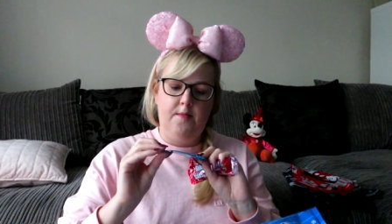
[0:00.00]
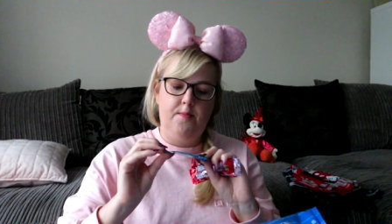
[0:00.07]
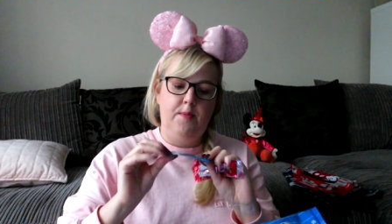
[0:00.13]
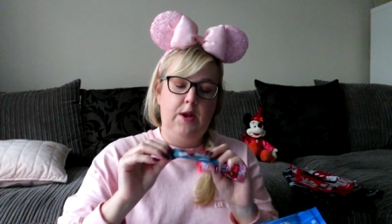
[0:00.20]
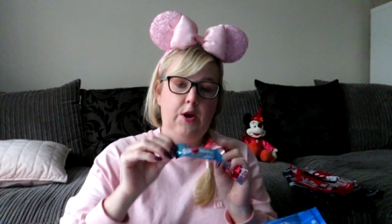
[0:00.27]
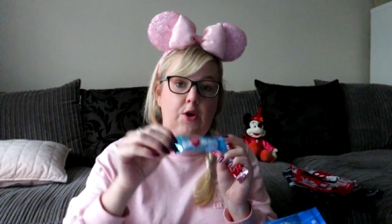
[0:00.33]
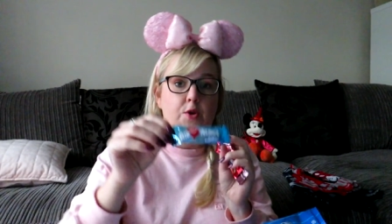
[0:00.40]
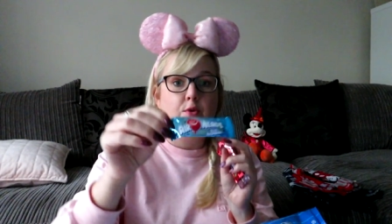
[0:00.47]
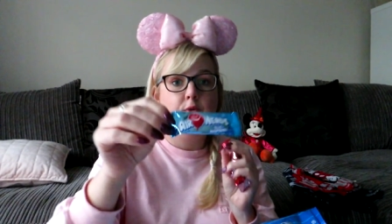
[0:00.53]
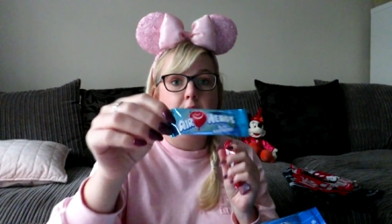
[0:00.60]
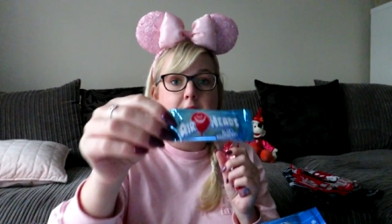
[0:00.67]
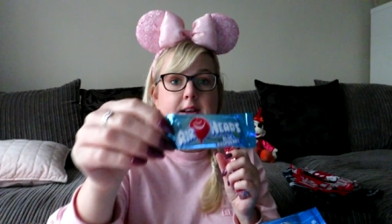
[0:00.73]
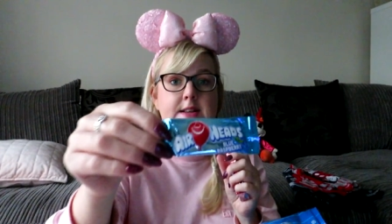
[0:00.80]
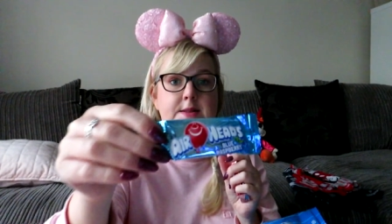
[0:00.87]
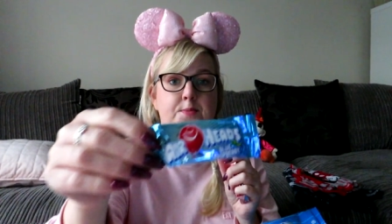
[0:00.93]
blue
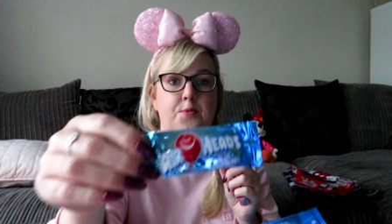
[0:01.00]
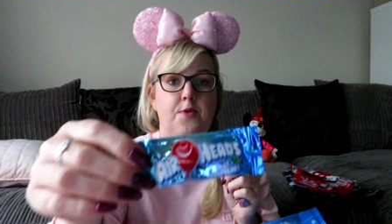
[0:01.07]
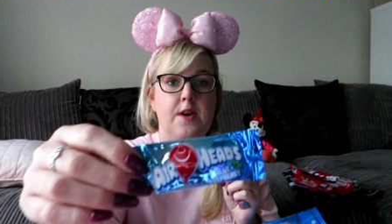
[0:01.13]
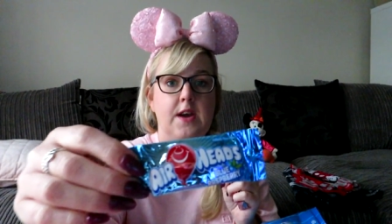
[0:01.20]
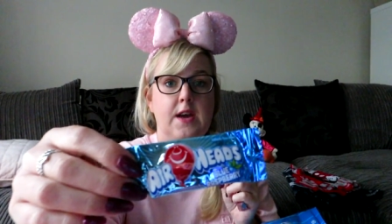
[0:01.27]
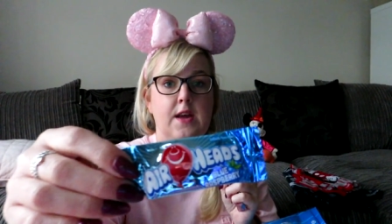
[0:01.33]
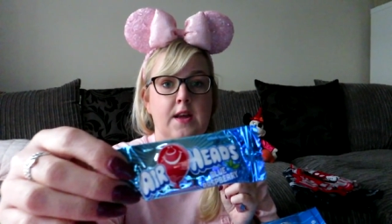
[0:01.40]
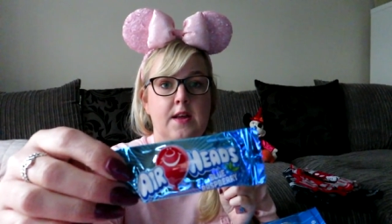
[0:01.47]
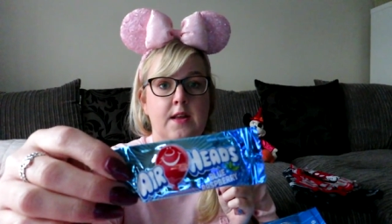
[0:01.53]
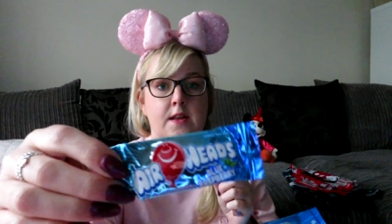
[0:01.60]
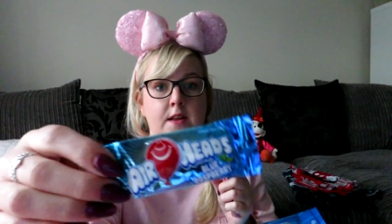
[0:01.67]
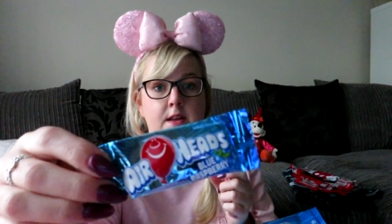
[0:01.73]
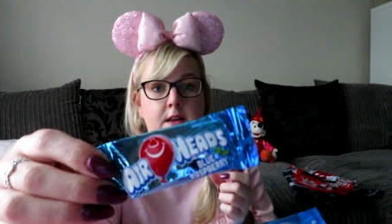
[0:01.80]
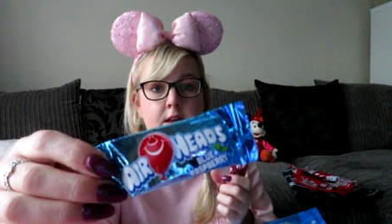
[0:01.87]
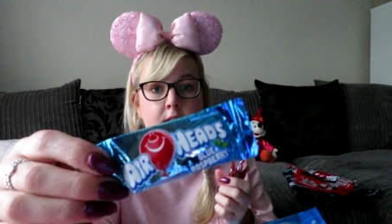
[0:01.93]
raspberry
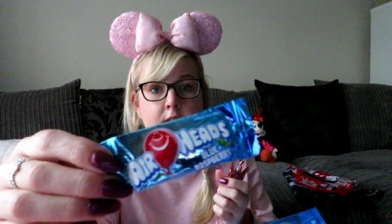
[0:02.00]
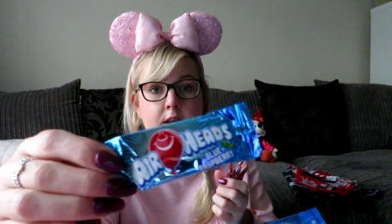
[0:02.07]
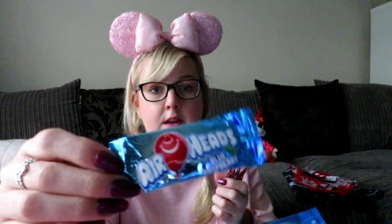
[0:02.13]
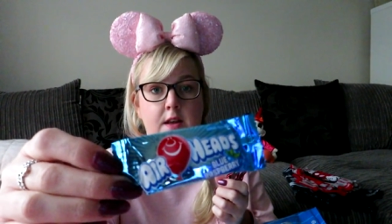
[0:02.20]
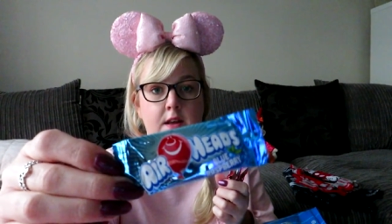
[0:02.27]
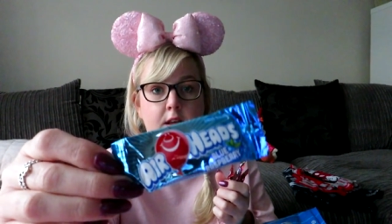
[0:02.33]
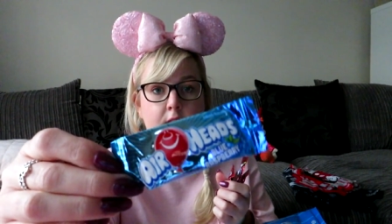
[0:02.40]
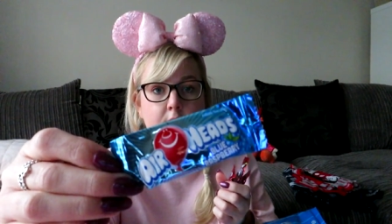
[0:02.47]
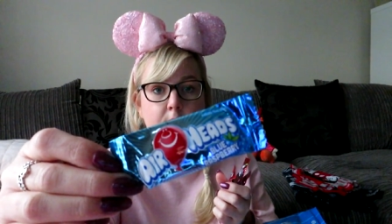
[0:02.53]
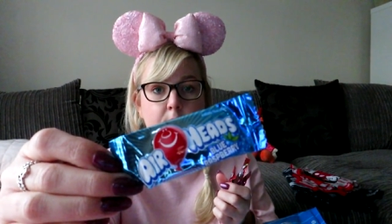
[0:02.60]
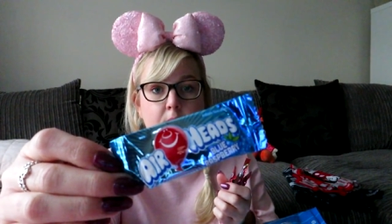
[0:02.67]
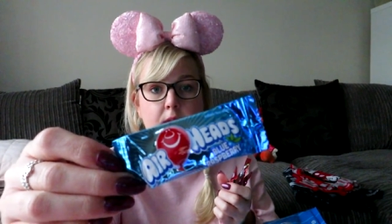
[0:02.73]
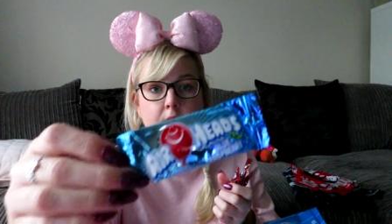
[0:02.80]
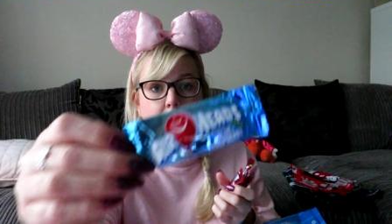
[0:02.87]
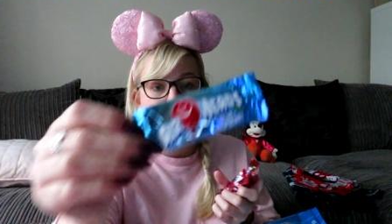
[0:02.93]

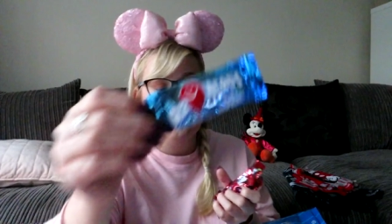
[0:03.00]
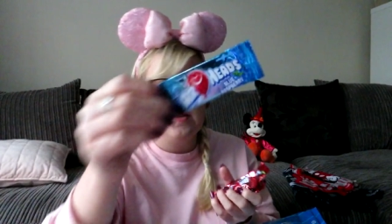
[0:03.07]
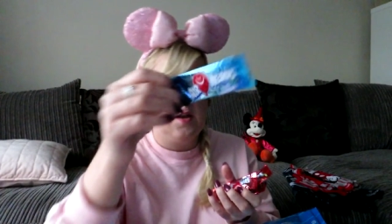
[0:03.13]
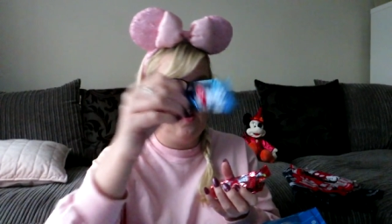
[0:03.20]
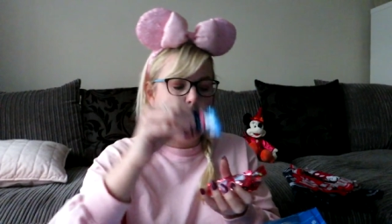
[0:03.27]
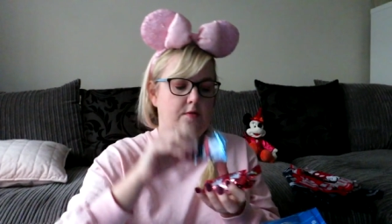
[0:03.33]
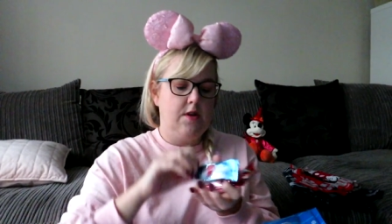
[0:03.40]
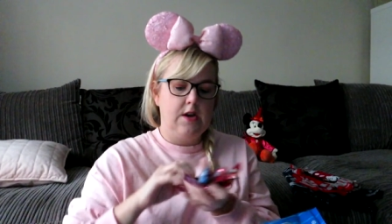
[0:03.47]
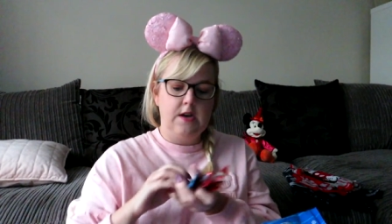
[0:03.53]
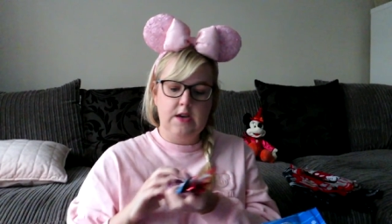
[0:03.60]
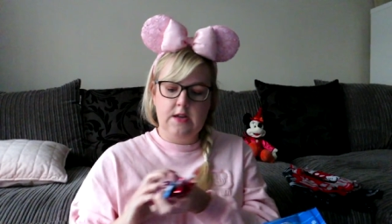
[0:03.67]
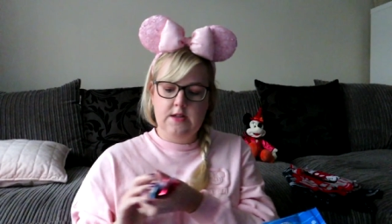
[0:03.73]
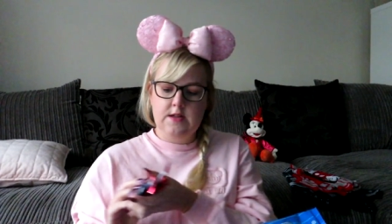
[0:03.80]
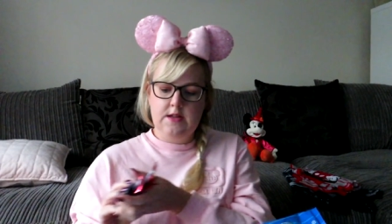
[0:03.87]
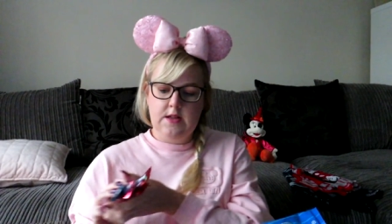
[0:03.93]
but they're so
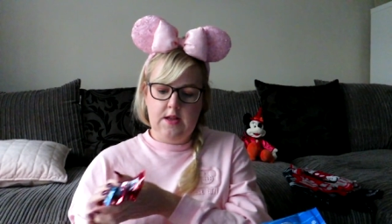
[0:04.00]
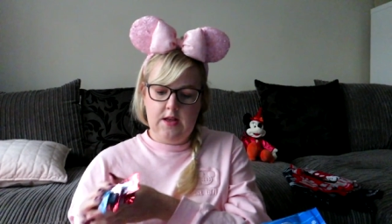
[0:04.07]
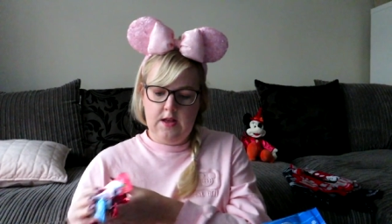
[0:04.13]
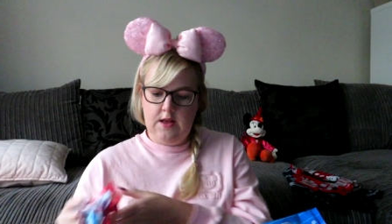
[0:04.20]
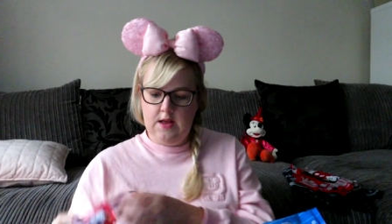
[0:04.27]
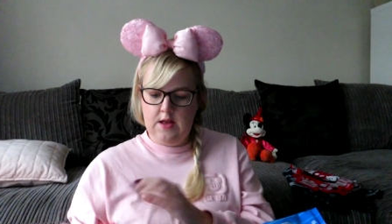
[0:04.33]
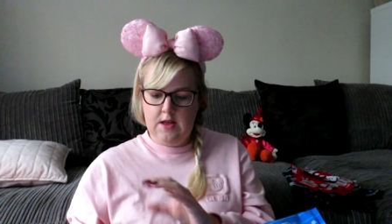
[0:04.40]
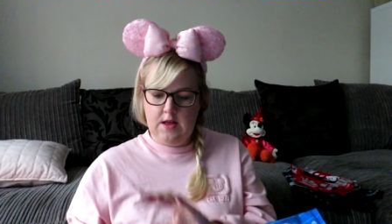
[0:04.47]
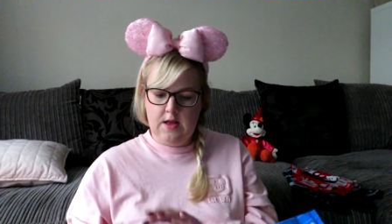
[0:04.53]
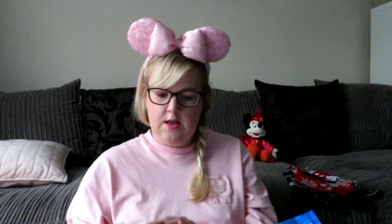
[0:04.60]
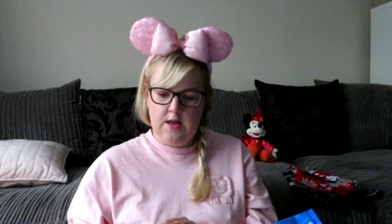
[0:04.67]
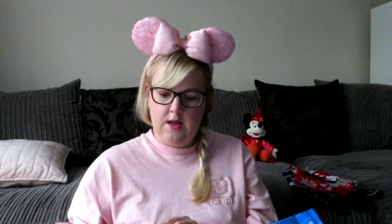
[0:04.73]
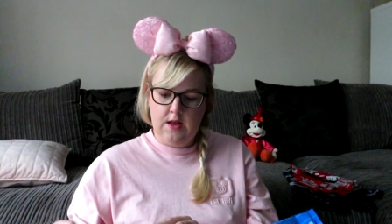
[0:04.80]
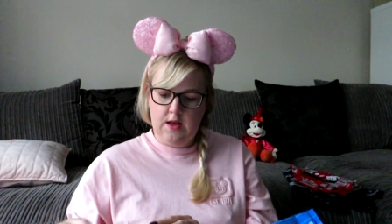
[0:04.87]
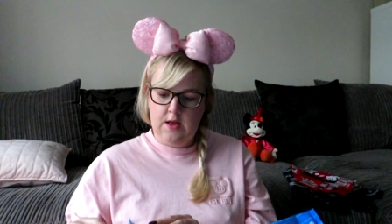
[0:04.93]
nice
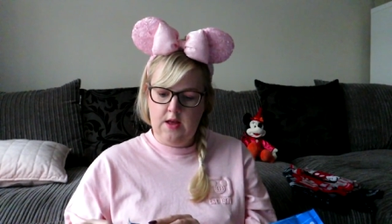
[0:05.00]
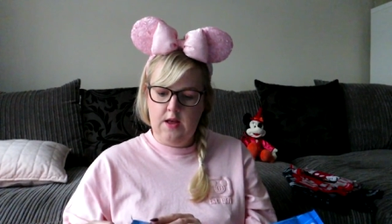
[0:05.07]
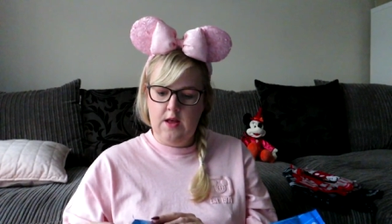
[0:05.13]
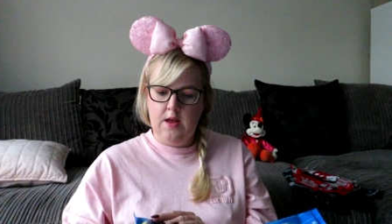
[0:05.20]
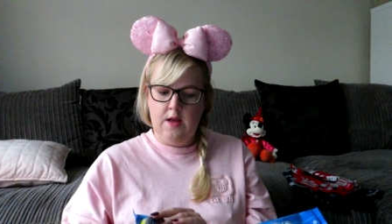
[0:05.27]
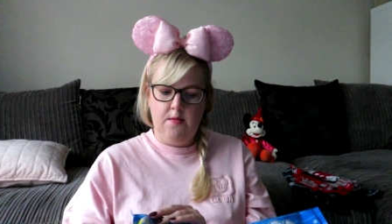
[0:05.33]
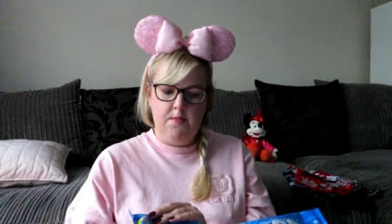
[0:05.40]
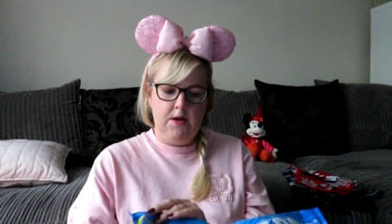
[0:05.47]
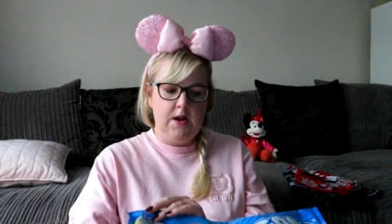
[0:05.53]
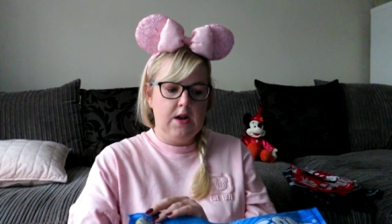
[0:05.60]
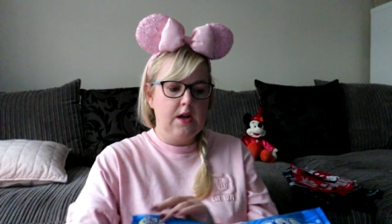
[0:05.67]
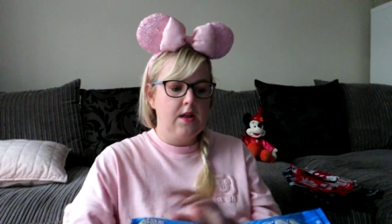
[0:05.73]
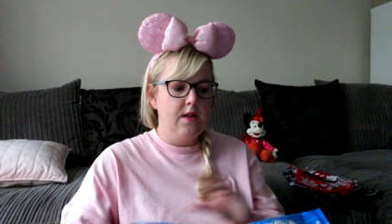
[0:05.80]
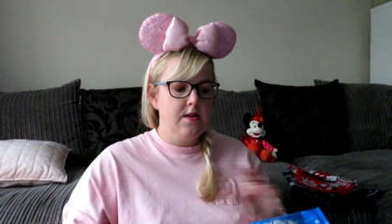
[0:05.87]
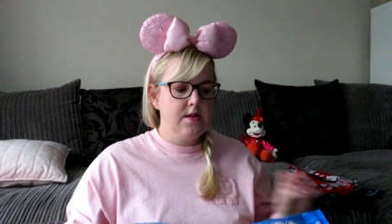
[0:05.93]
but
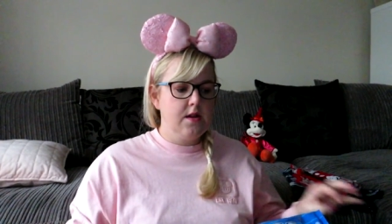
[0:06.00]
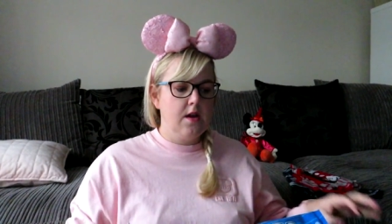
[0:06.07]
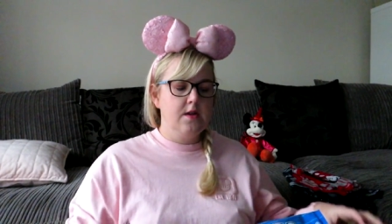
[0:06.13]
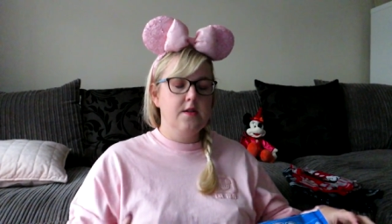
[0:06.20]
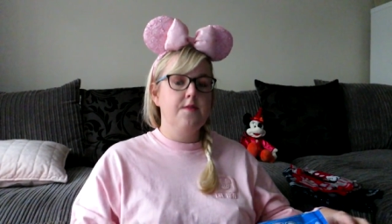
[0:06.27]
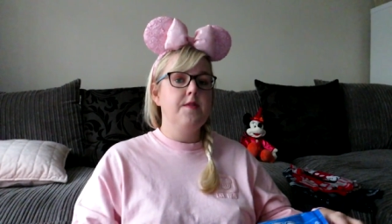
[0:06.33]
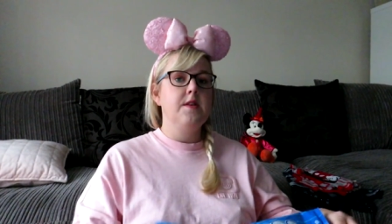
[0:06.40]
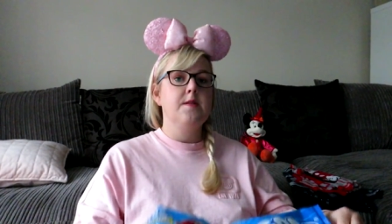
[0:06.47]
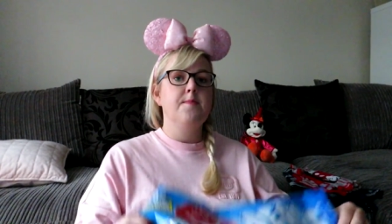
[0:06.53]
look at the size of this